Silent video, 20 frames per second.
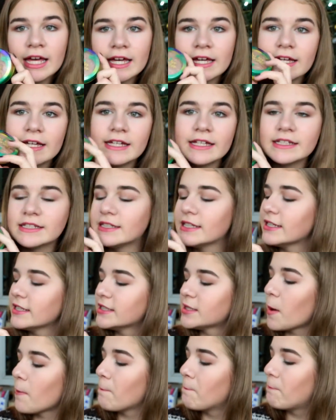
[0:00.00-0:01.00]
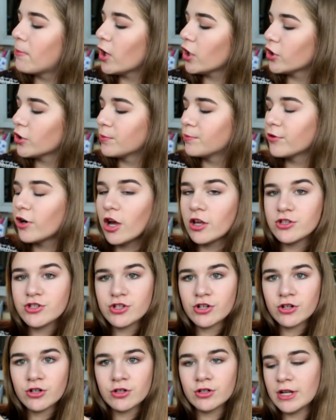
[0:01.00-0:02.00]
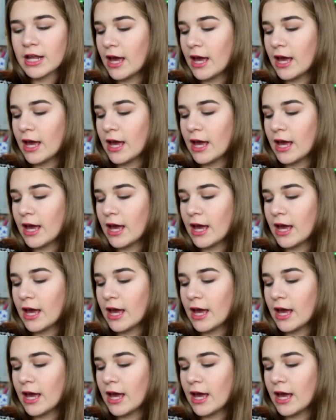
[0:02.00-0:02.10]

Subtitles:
is this Butter Bronzer